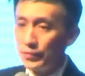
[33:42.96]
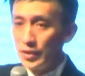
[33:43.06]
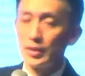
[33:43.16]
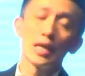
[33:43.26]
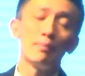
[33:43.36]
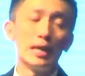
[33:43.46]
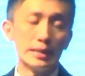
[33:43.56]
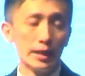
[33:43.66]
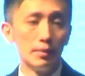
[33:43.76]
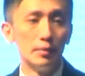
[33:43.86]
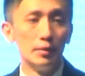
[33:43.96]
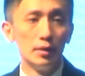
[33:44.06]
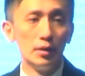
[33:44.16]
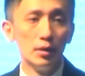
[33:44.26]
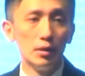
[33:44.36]
Step by step.
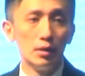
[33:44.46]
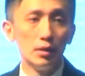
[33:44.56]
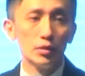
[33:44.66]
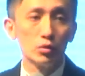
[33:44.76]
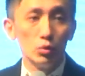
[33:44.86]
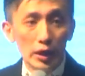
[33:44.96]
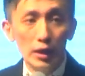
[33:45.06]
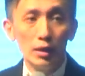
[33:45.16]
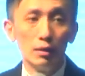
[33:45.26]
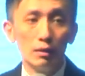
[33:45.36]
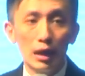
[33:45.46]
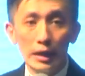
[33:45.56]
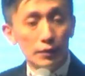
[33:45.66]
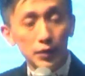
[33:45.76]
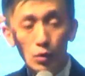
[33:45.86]
Today, I
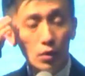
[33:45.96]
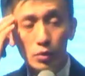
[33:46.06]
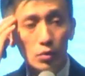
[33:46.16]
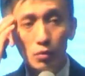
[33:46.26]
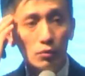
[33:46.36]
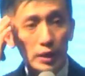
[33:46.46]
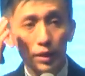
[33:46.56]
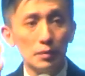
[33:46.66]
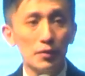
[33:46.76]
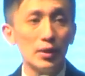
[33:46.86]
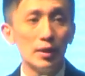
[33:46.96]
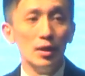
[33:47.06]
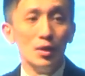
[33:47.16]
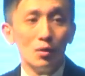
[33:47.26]
never thought, you know, really, my friend.